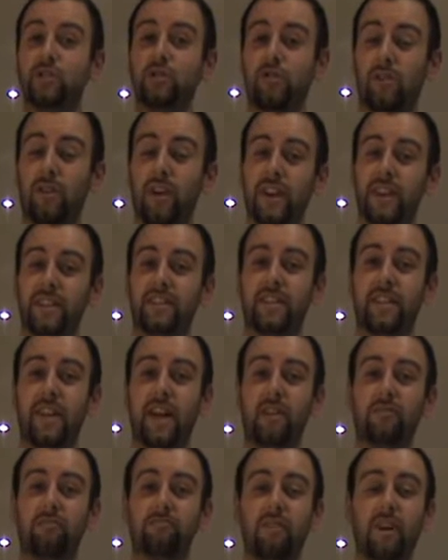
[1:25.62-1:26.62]
tried
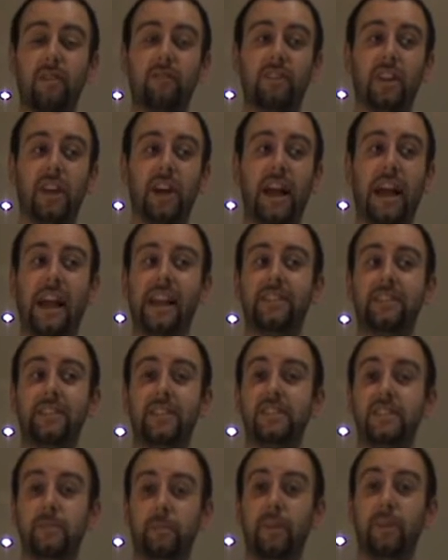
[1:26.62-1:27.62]
their Reveller, and
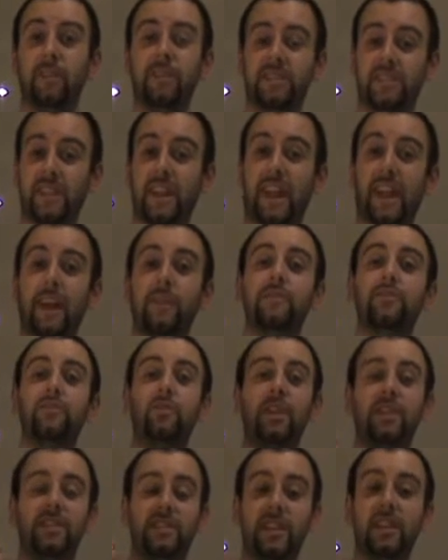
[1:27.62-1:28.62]
to be honest, I have
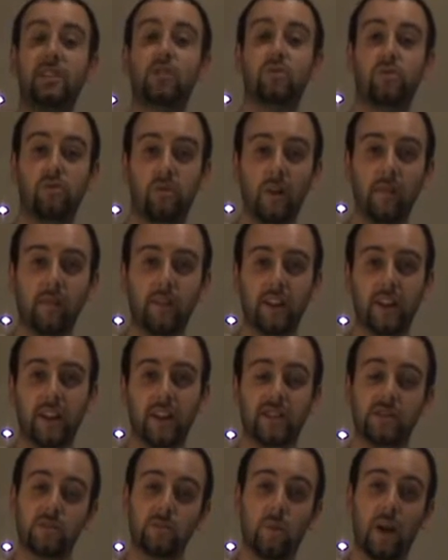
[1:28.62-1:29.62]
tried their Truffler
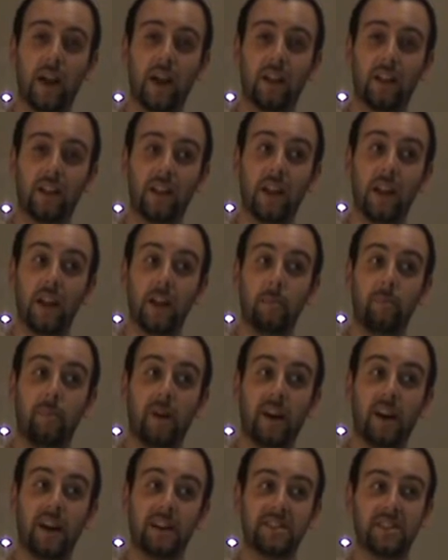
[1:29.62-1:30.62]
as well,
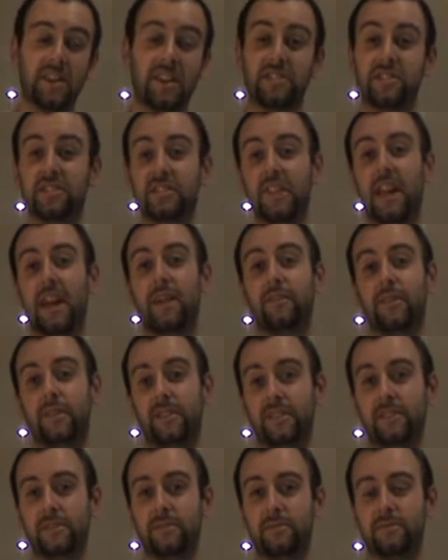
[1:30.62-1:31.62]
but I just
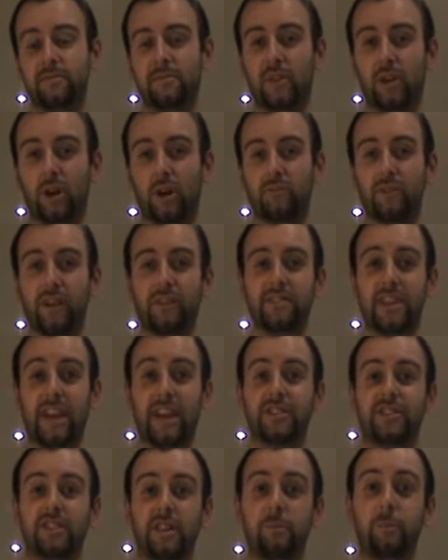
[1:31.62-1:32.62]
haven't got round to
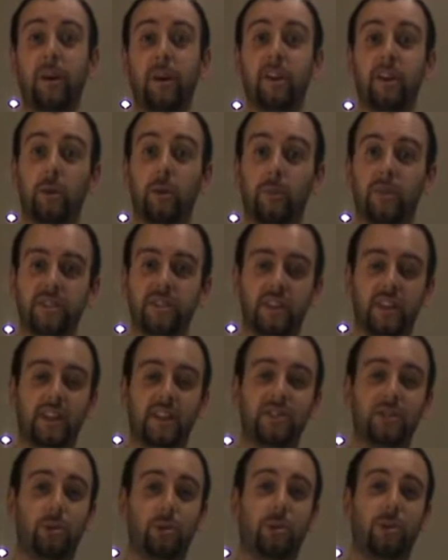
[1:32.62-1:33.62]
actually buying a bottle
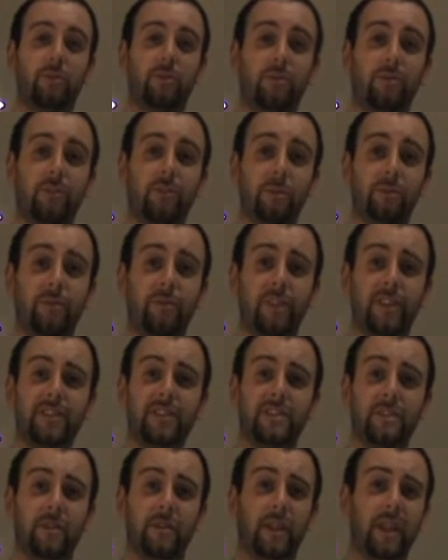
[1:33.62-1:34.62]
and doing a review of it,
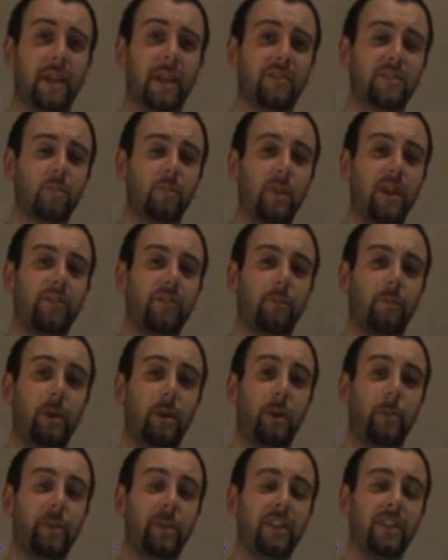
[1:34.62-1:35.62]
so you'll have to wait for
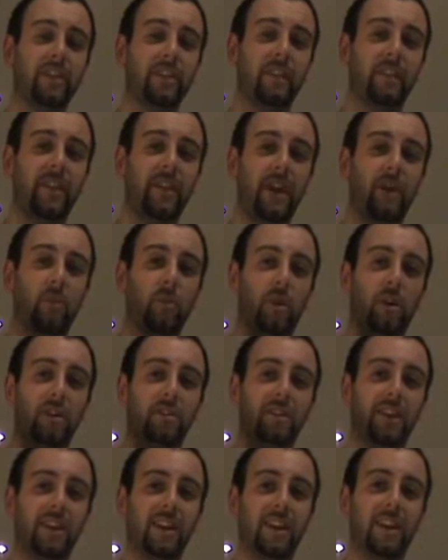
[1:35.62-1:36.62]
my opinion on that
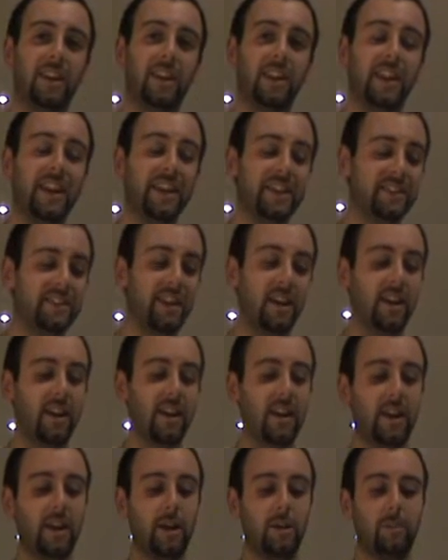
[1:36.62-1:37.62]
one later.
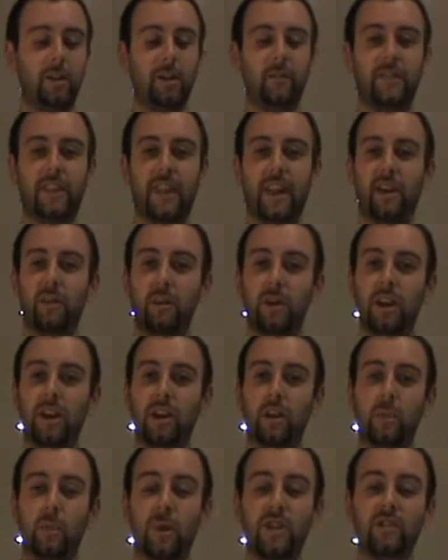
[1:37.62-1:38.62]
But for now,
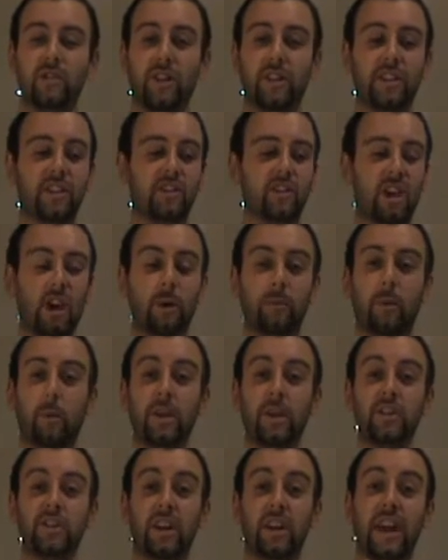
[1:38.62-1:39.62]
we're trying the Charmer,
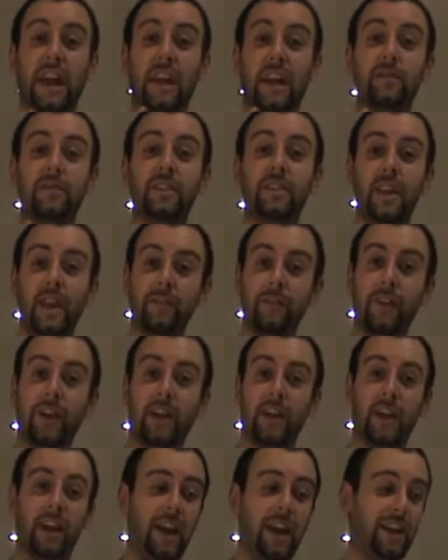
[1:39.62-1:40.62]
which I have
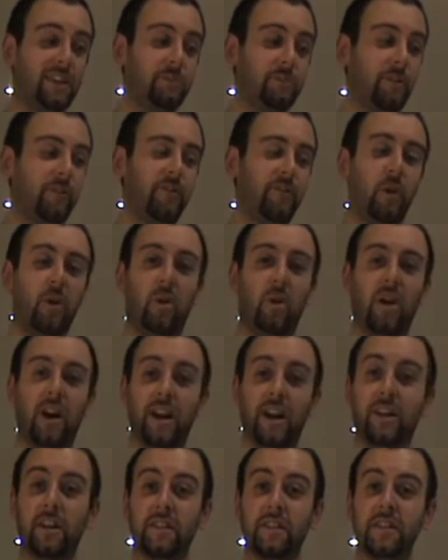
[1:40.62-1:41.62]
never had before.
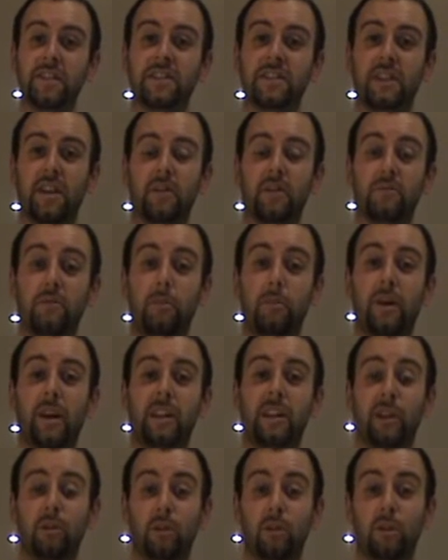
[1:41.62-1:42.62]
I got this from my
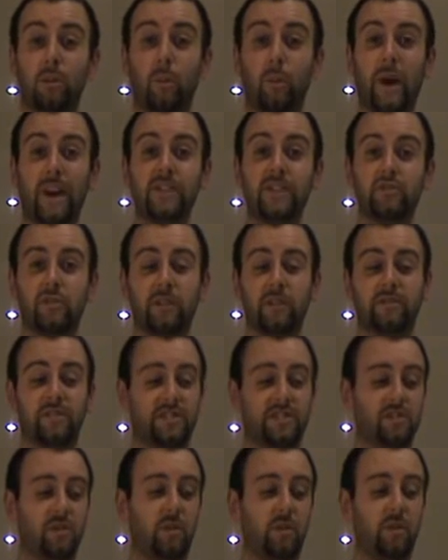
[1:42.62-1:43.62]
local Waitrose
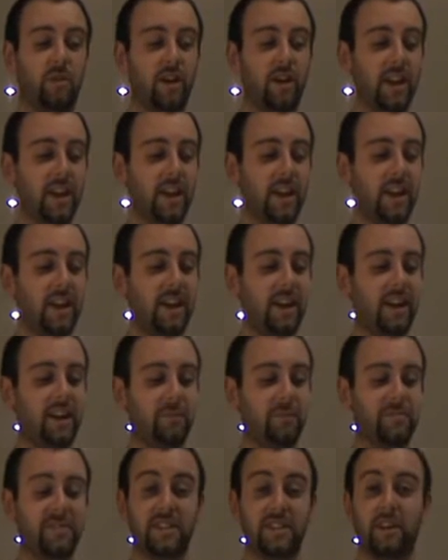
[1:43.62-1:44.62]
store,
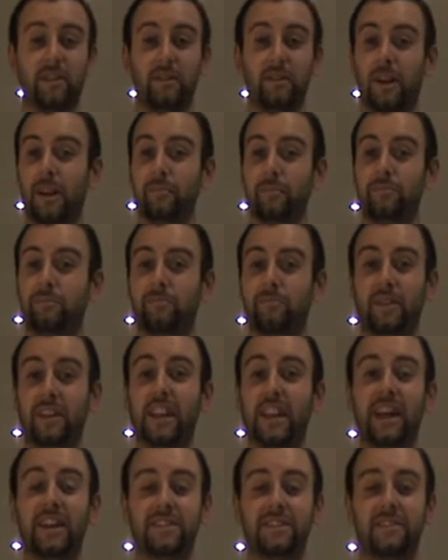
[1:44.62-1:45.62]
so I'm
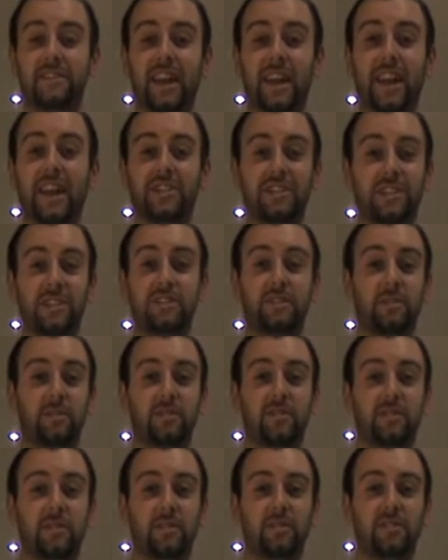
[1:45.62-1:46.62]
glad they actually do
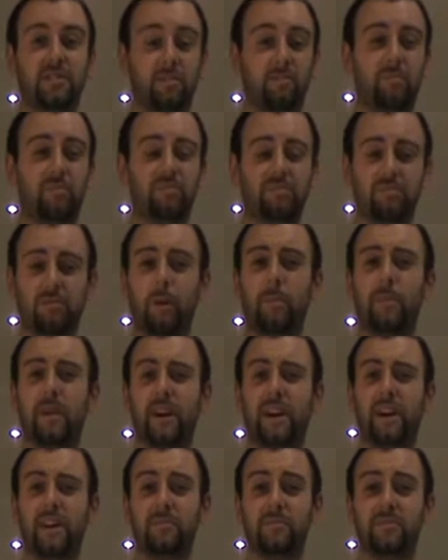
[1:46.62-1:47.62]
stock some
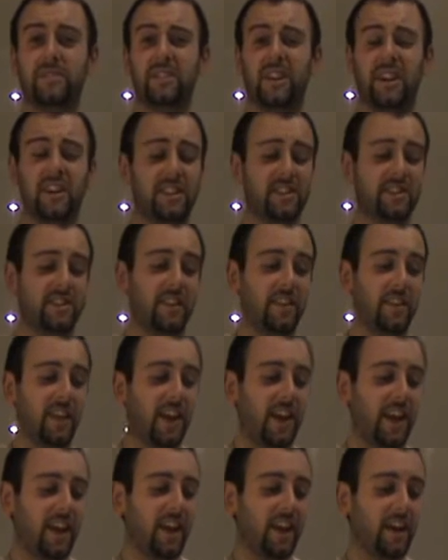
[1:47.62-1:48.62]
proper ciders in
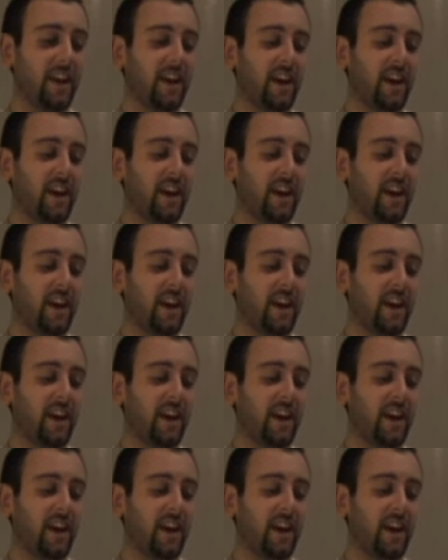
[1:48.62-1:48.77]
there.